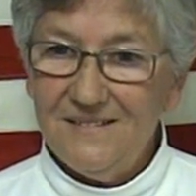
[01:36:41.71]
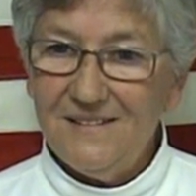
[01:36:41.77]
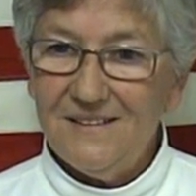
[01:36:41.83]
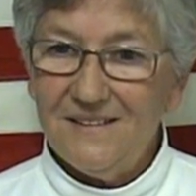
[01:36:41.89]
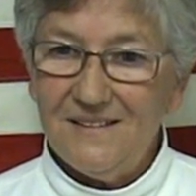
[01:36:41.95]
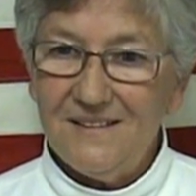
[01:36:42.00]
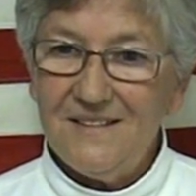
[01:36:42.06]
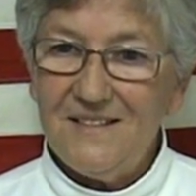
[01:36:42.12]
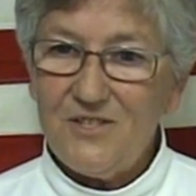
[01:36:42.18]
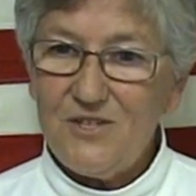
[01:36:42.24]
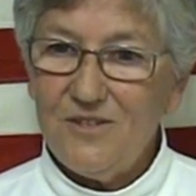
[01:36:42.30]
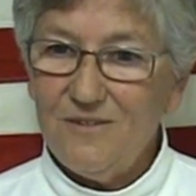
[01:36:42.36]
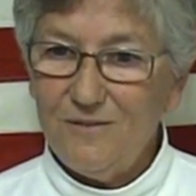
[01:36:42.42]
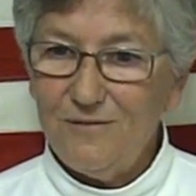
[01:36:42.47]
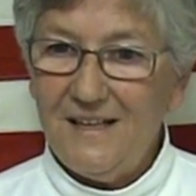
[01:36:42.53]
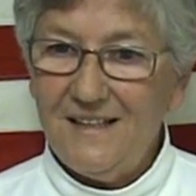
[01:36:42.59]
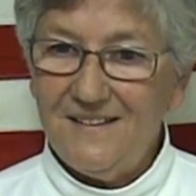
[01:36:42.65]
uh,
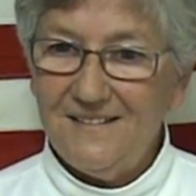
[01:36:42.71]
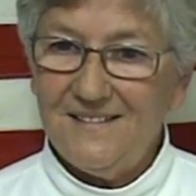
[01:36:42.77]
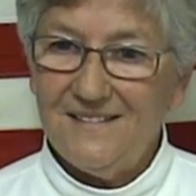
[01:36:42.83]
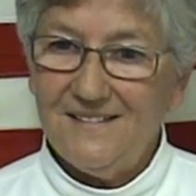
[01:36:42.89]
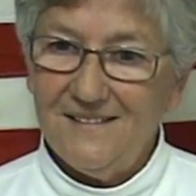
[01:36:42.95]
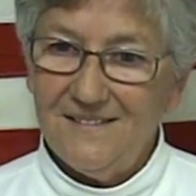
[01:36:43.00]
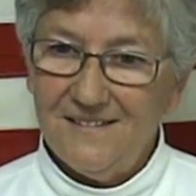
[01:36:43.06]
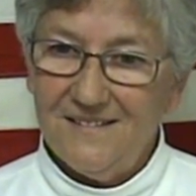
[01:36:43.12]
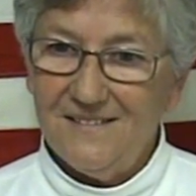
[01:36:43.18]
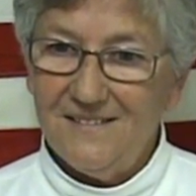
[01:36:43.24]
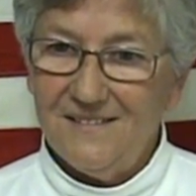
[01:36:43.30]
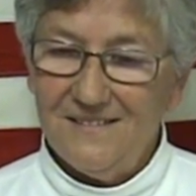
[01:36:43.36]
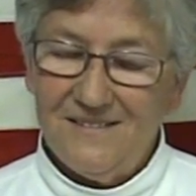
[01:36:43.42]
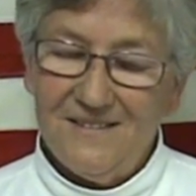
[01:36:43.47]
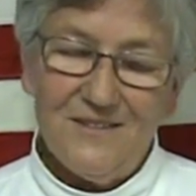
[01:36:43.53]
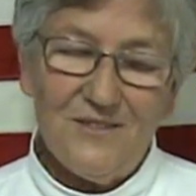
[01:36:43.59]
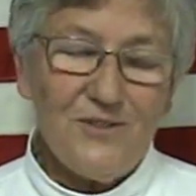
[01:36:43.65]
additional flight uh,
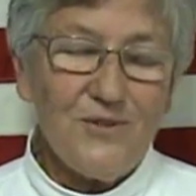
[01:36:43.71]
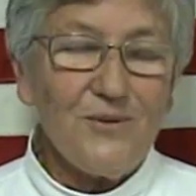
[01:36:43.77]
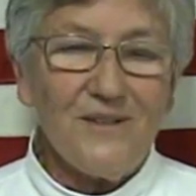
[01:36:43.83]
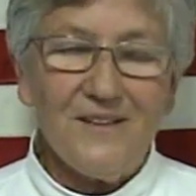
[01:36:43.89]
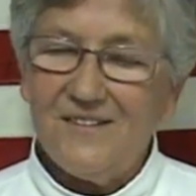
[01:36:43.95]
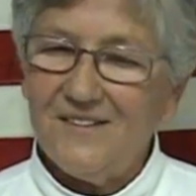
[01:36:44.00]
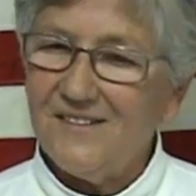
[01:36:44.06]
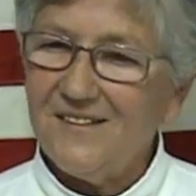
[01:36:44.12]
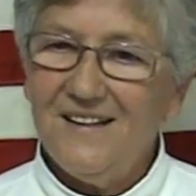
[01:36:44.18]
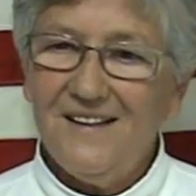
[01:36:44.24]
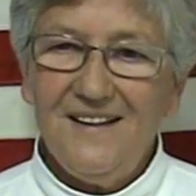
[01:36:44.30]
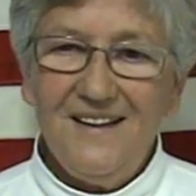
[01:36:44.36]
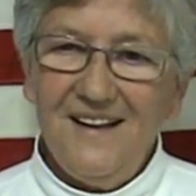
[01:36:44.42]
stewardesses.